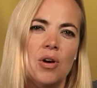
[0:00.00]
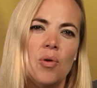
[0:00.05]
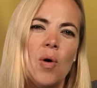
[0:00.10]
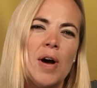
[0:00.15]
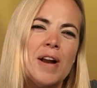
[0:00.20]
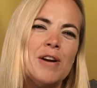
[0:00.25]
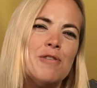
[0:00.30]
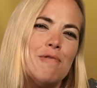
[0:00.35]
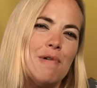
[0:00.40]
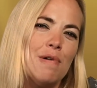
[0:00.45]

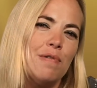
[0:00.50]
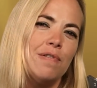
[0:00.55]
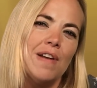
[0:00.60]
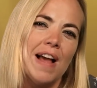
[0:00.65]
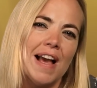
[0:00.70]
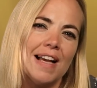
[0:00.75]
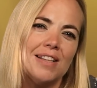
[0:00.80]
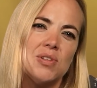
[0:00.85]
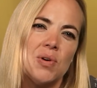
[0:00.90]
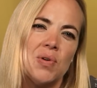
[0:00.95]
Why not
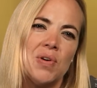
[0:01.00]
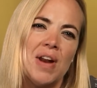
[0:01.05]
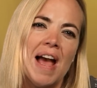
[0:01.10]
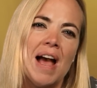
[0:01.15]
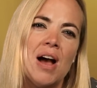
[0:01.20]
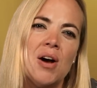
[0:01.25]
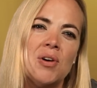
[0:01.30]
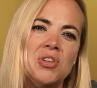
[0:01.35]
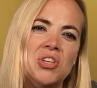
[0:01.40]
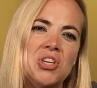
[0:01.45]
reflect on
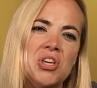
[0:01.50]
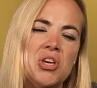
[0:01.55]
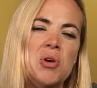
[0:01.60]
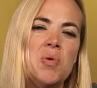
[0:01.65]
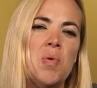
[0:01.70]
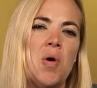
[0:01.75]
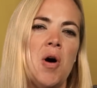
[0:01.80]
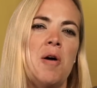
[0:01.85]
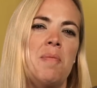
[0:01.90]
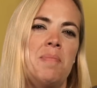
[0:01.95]
how
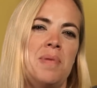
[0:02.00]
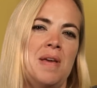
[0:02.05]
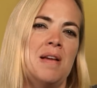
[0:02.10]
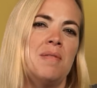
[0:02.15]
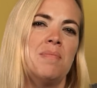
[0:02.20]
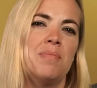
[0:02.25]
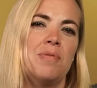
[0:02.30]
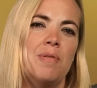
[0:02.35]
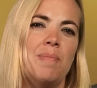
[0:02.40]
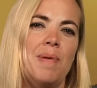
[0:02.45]
you are
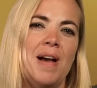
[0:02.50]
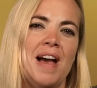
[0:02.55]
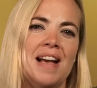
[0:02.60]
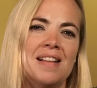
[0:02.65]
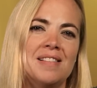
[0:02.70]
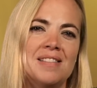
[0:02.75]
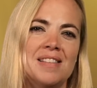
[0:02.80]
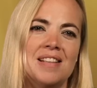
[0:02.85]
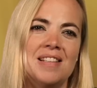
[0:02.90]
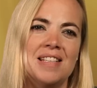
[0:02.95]
being
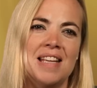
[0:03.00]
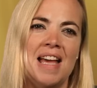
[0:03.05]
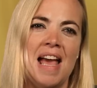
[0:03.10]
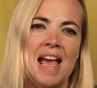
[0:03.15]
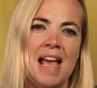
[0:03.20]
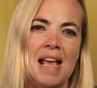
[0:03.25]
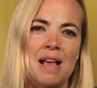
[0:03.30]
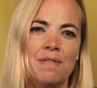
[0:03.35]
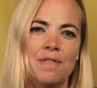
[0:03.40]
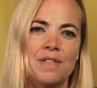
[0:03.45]
prepared
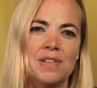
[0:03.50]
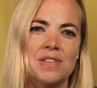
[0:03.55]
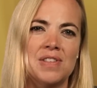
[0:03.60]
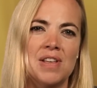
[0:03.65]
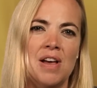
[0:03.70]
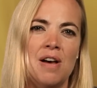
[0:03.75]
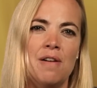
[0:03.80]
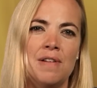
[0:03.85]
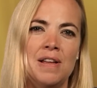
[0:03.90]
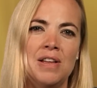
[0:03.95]
today for
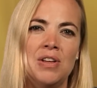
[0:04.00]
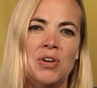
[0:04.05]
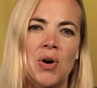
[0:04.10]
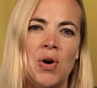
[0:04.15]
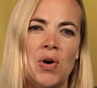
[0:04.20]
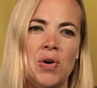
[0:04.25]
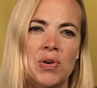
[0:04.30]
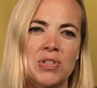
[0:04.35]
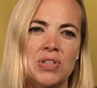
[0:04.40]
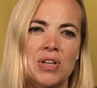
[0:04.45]
serving
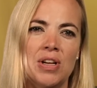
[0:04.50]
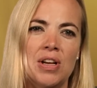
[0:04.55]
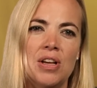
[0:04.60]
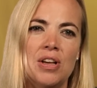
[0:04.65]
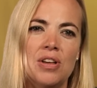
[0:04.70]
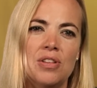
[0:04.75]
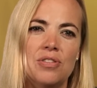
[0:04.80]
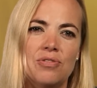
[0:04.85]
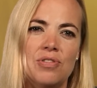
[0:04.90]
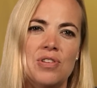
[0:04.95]
God
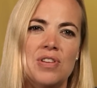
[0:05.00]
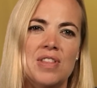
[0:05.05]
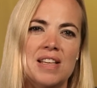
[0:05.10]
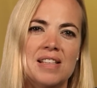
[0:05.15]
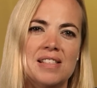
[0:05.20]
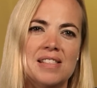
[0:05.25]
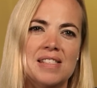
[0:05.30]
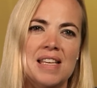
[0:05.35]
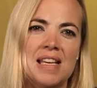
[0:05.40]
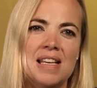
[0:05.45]
through
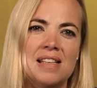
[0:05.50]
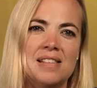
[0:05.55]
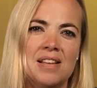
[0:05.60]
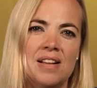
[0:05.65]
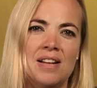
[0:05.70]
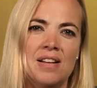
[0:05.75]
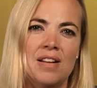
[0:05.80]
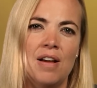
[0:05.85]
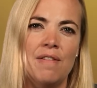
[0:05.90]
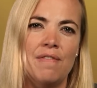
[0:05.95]
this
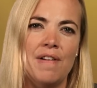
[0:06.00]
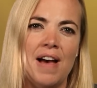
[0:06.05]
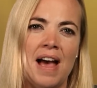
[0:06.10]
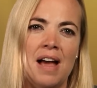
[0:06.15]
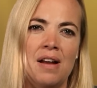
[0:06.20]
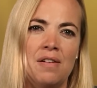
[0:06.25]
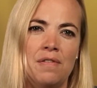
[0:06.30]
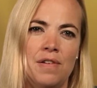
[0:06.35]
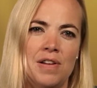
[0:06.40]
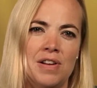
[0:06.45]
season of
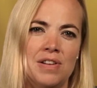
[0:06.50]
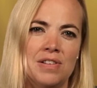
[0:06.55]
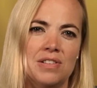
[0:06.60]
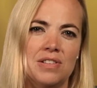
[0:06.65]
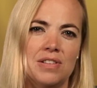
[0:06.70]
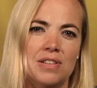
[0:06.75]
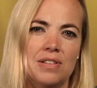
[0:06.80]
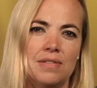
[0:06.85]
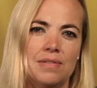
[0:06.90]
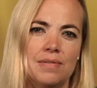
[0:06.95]

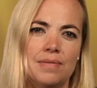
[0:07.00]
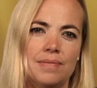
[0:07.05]
Advent?